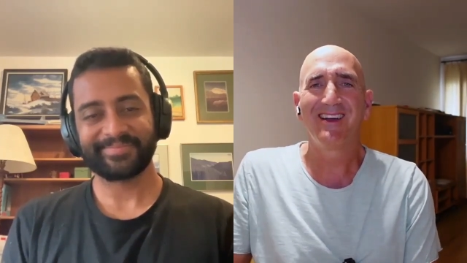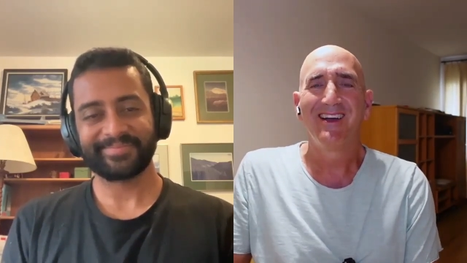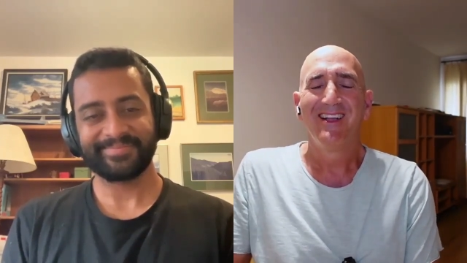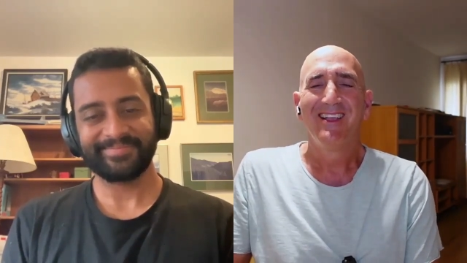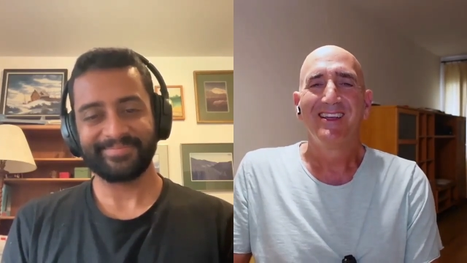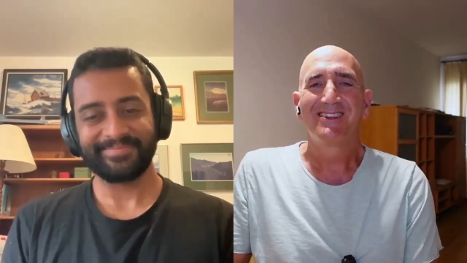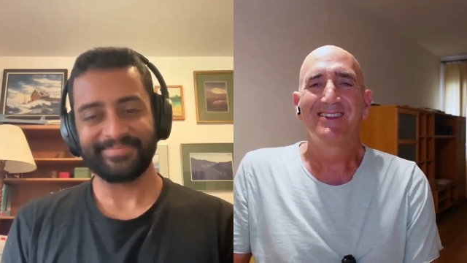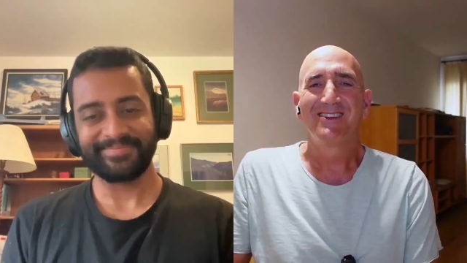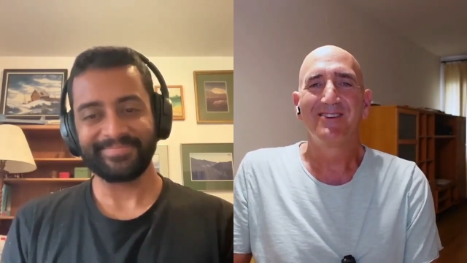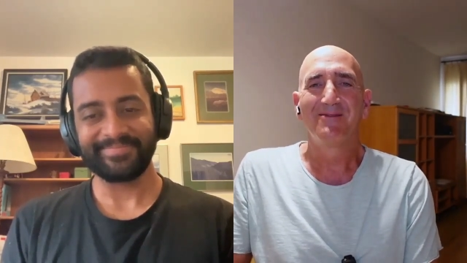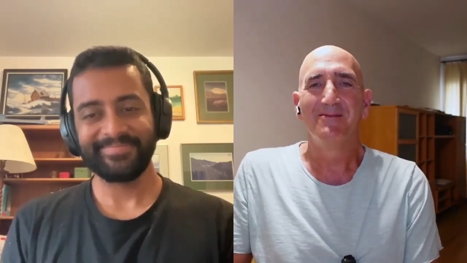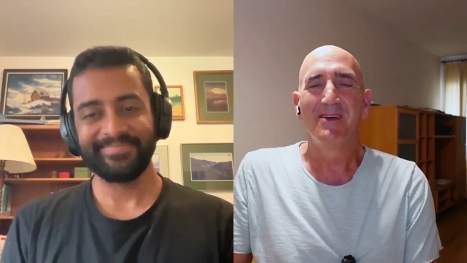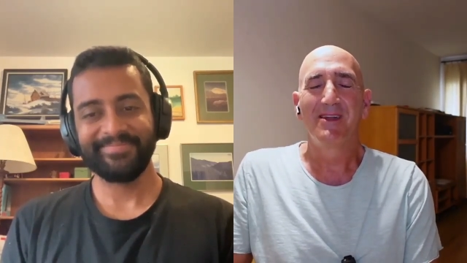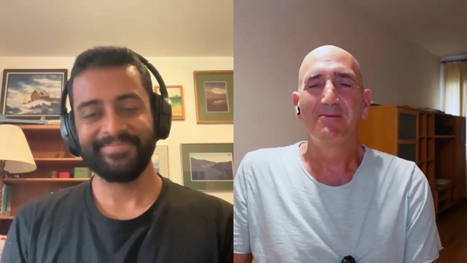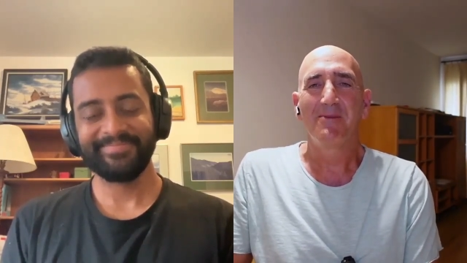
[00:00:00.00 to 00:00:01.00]
Speaker 1: to
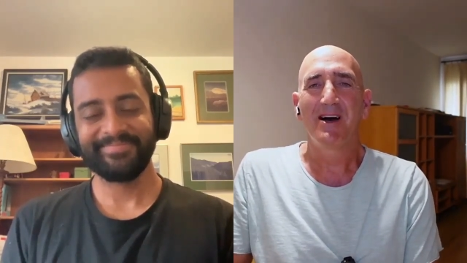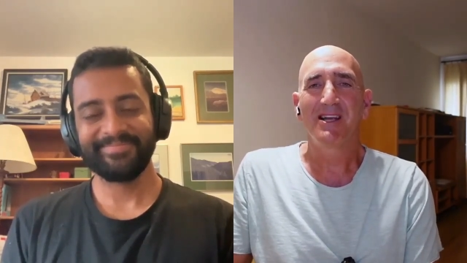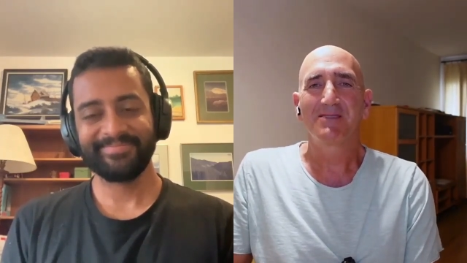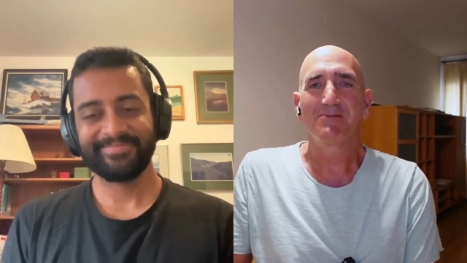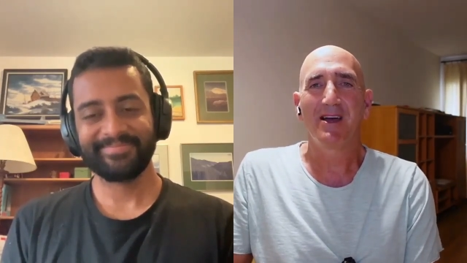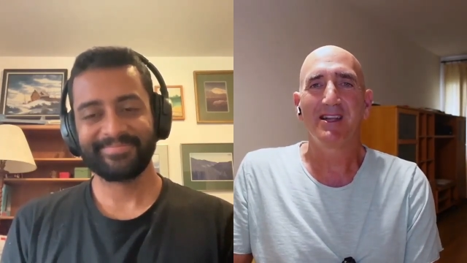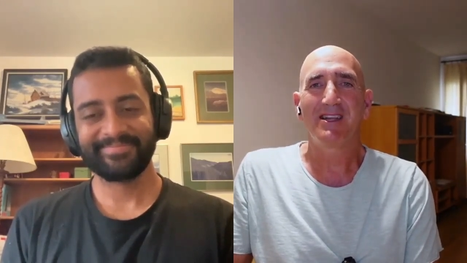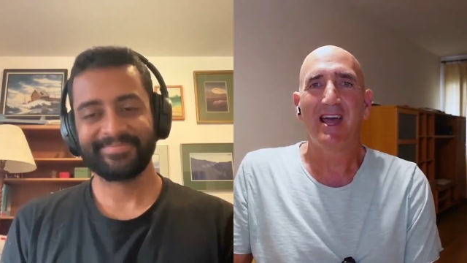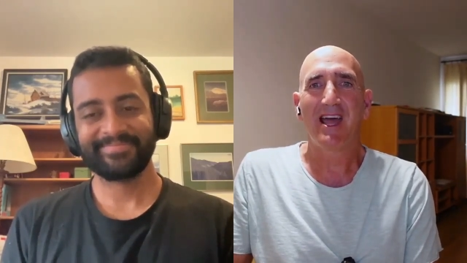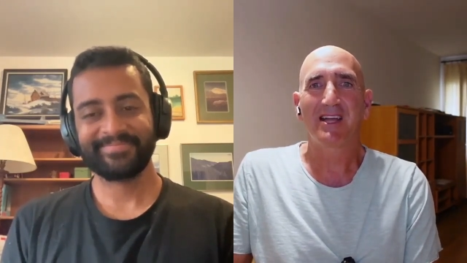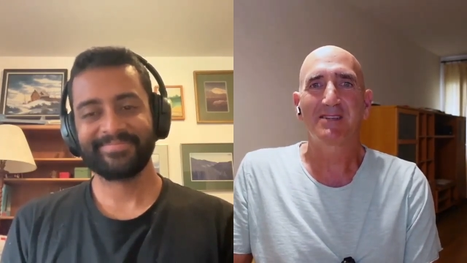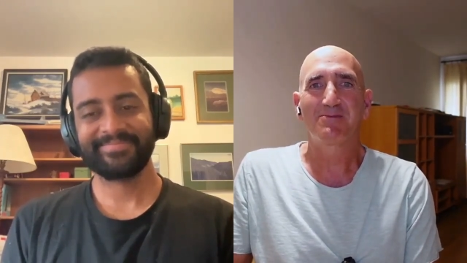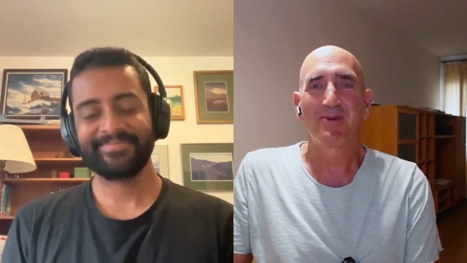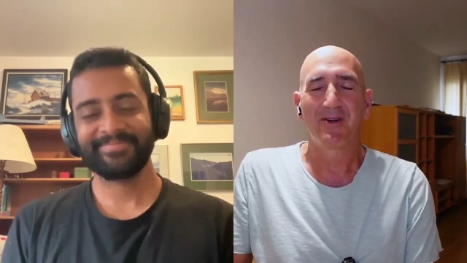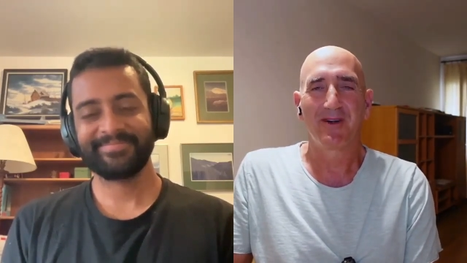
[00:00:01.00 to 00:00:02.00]
minimize my tax
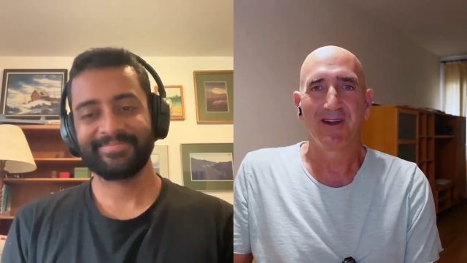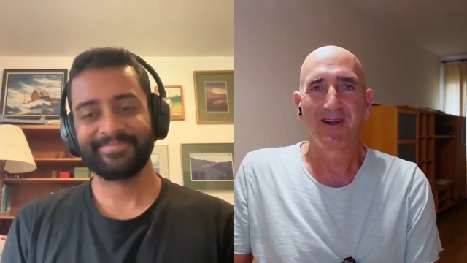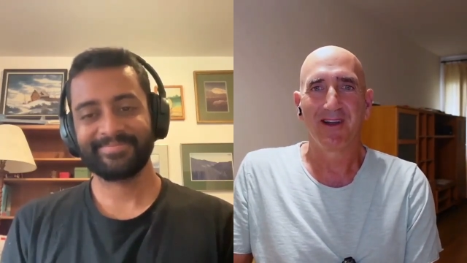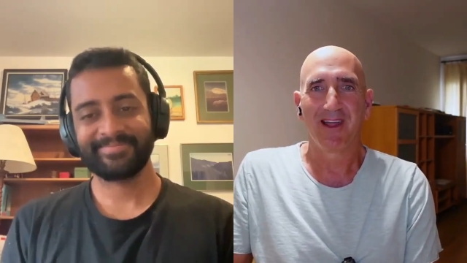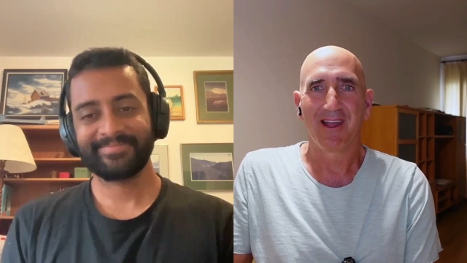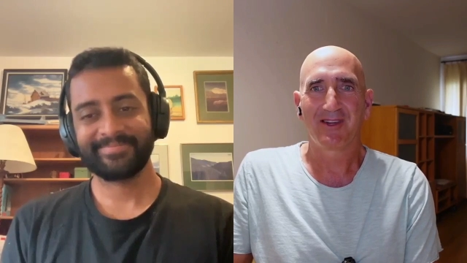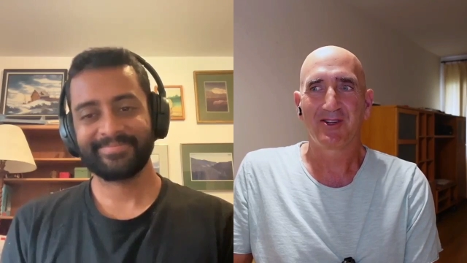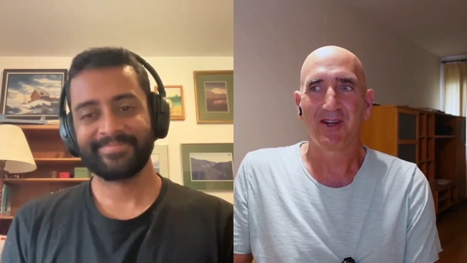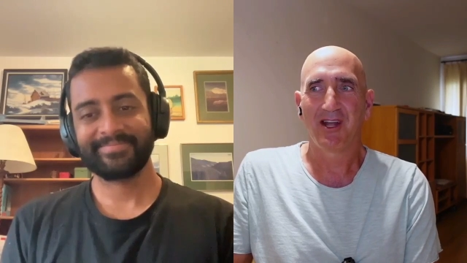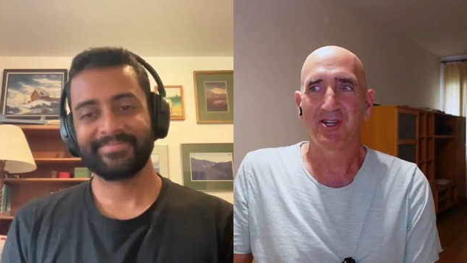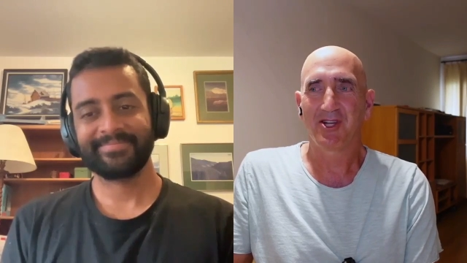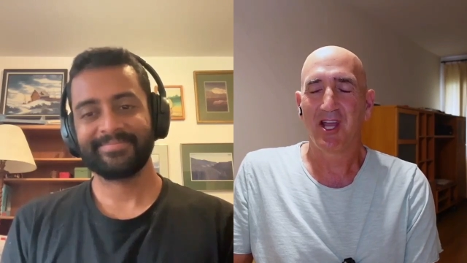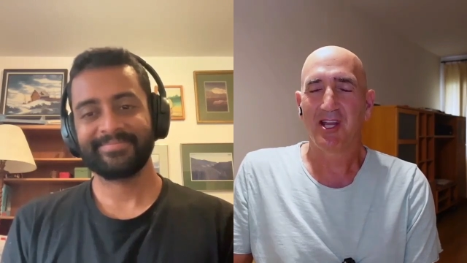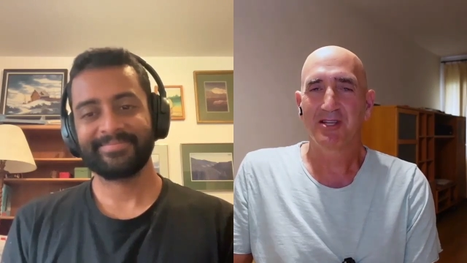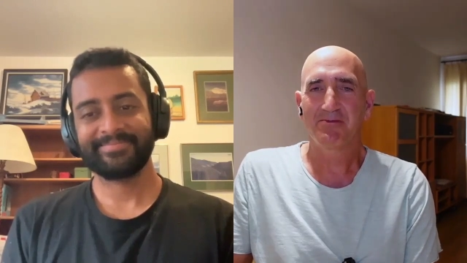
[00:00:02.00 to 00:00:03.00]
burden? Like, should I
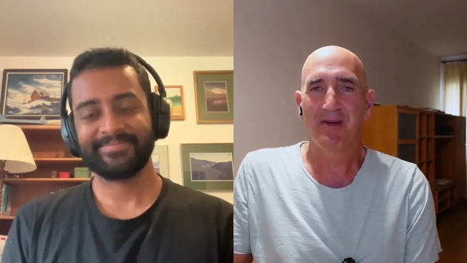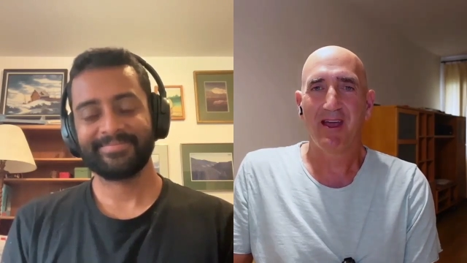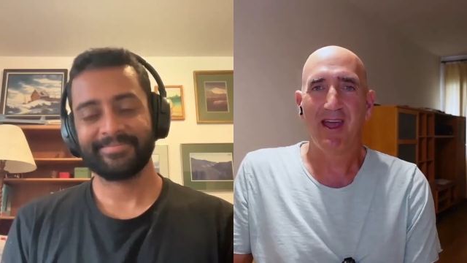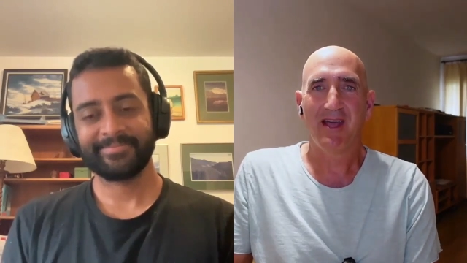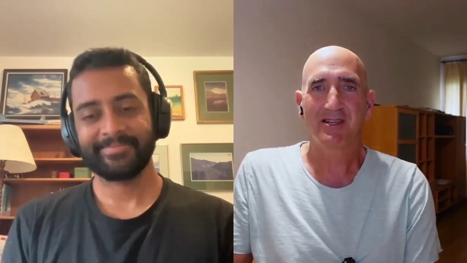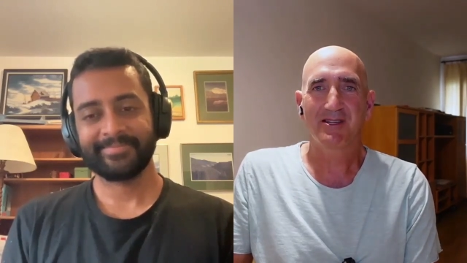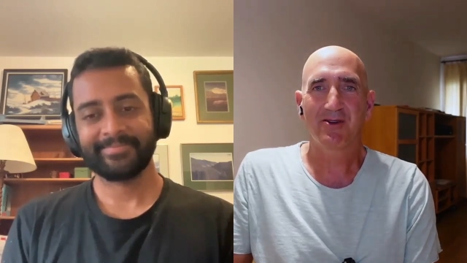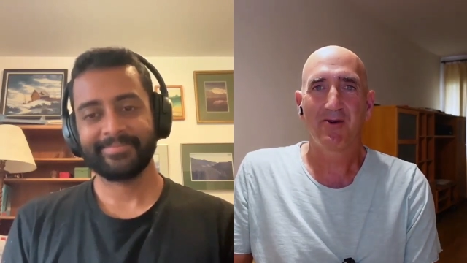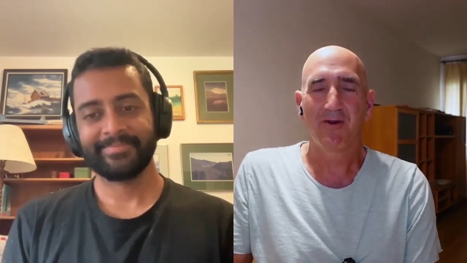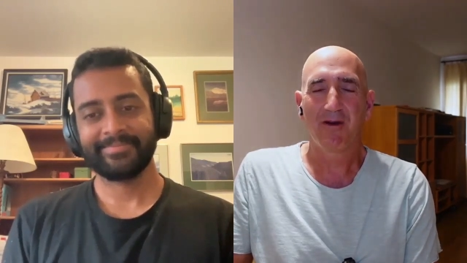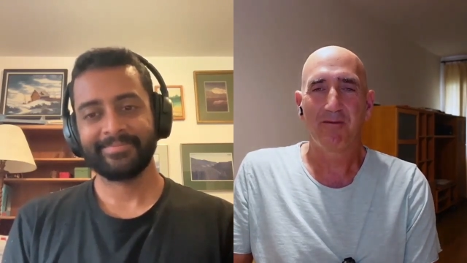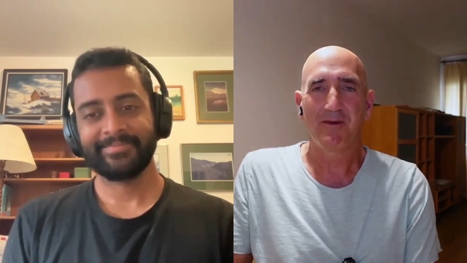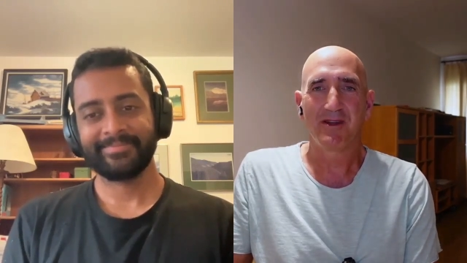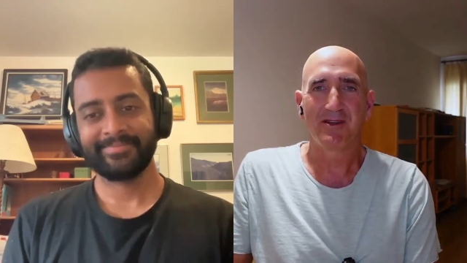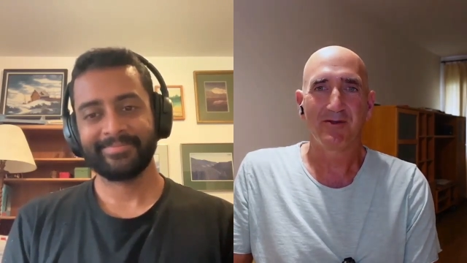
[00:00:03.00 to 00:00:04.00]
change my S corp
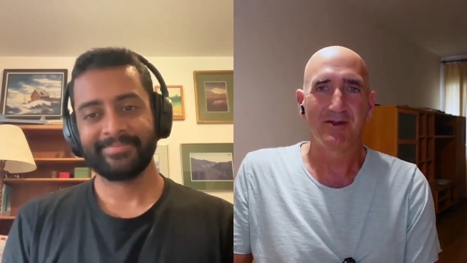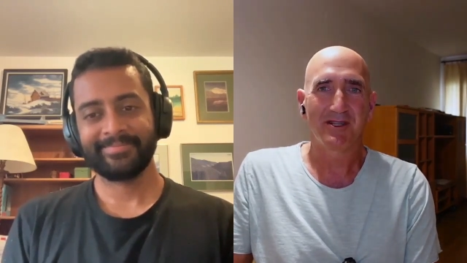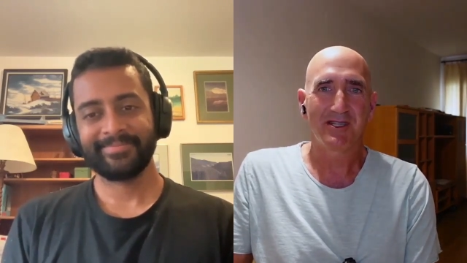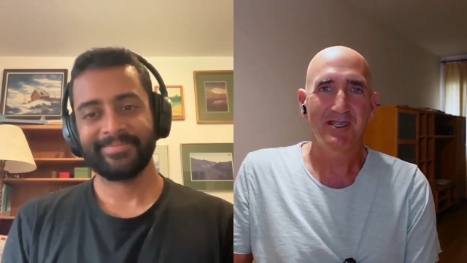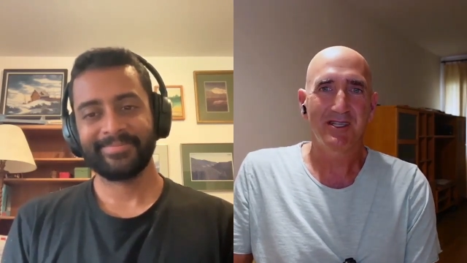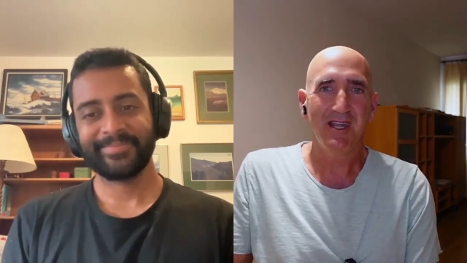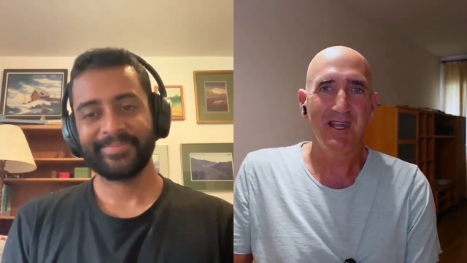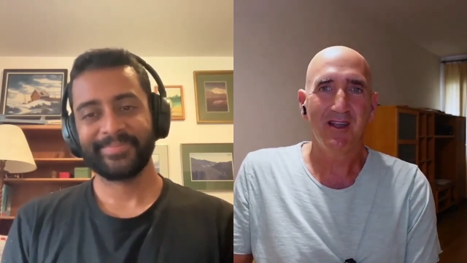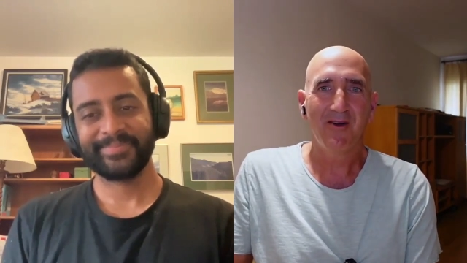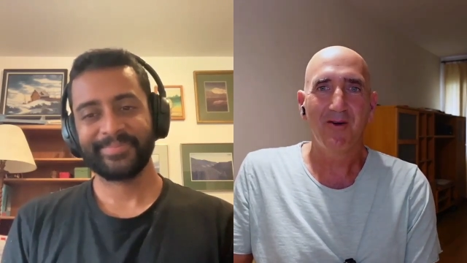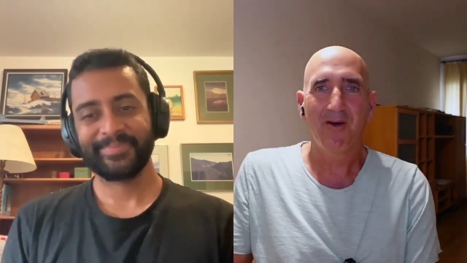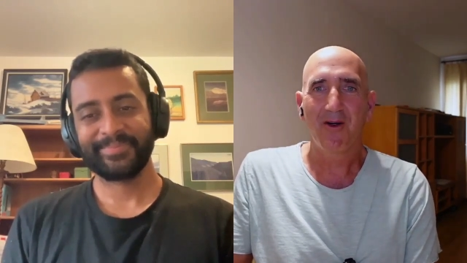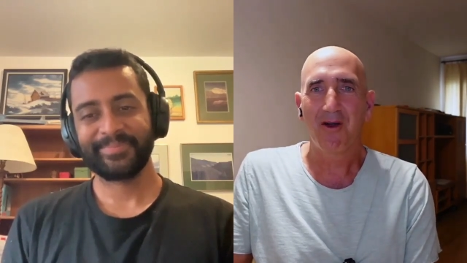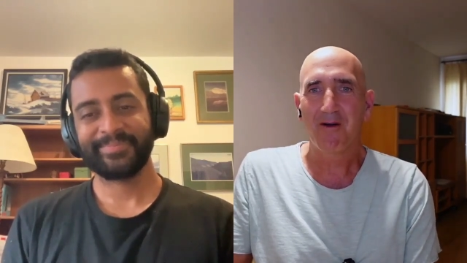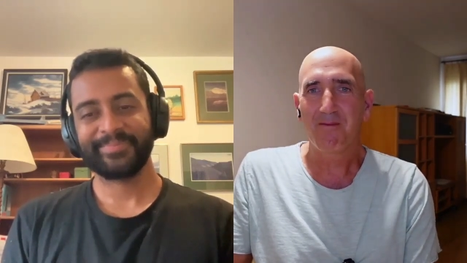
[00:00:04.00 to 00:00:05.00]
into a C corp?